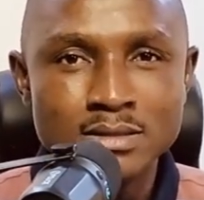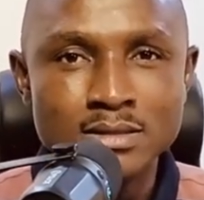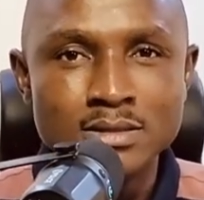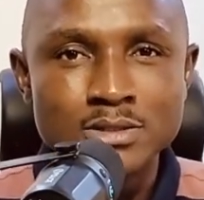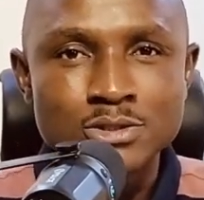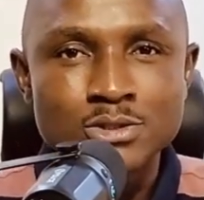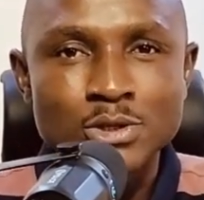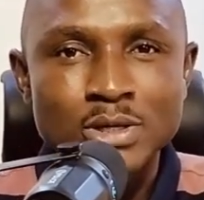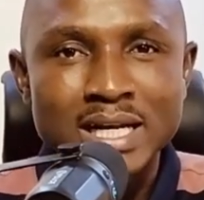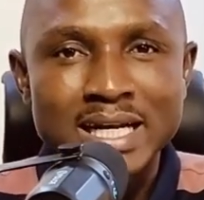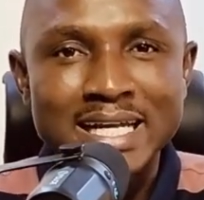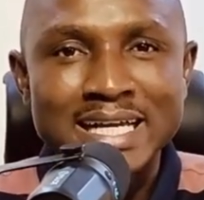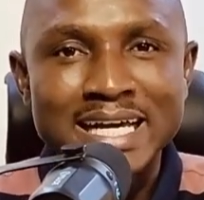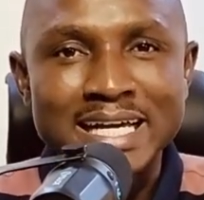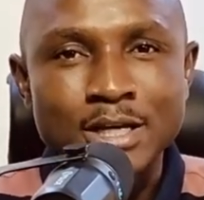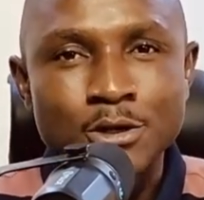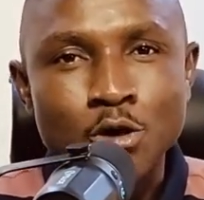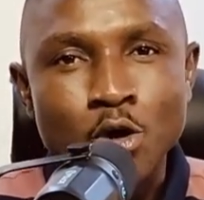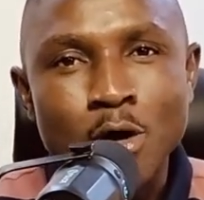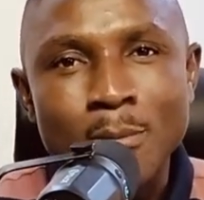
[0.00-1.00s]
so that it
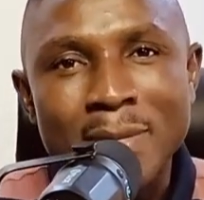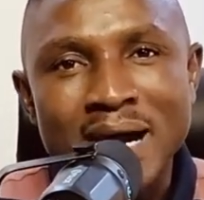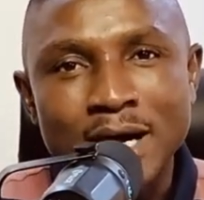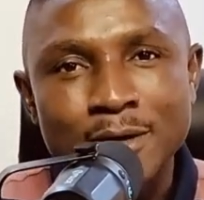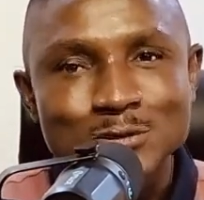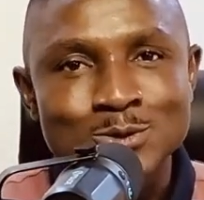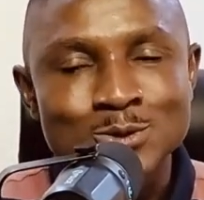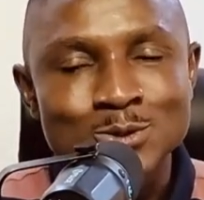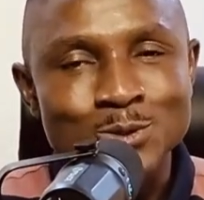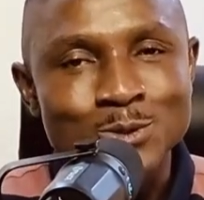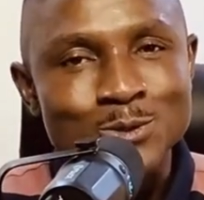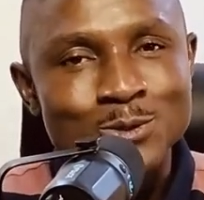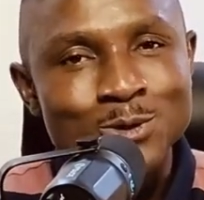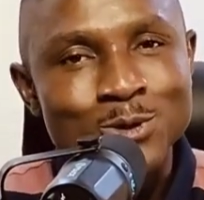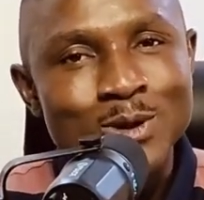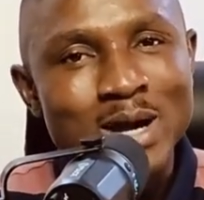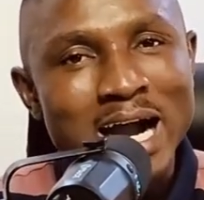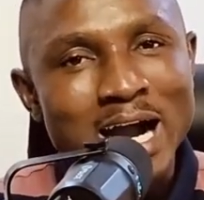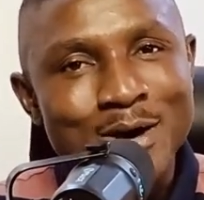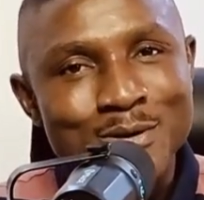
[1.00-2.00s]
can come out to grow
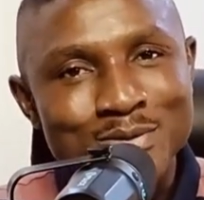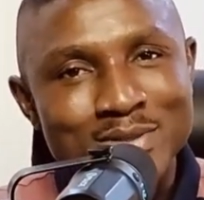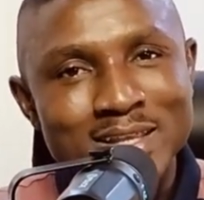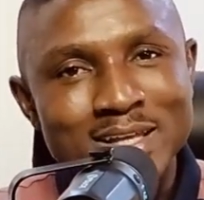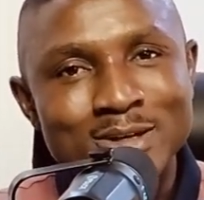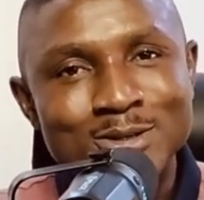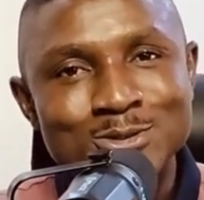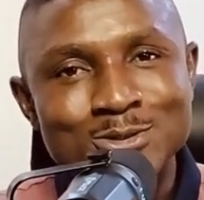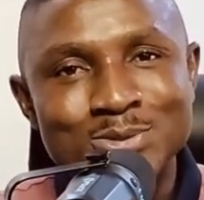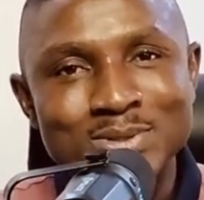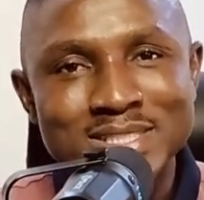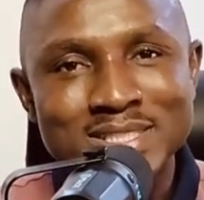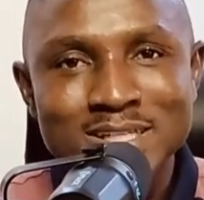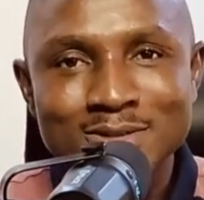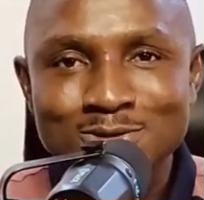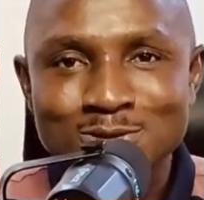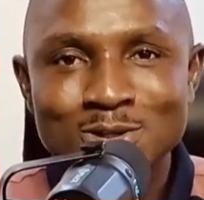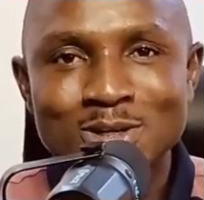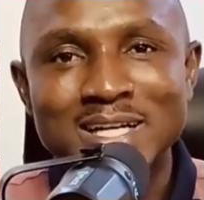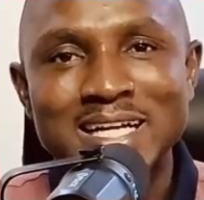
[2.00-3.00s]
out there to receive
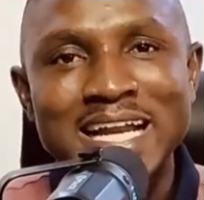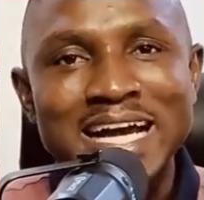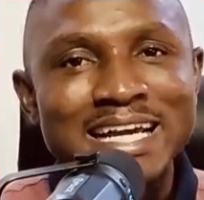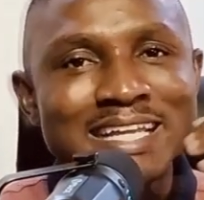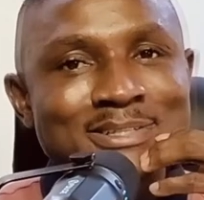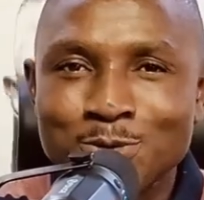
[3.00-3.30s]
sunlight.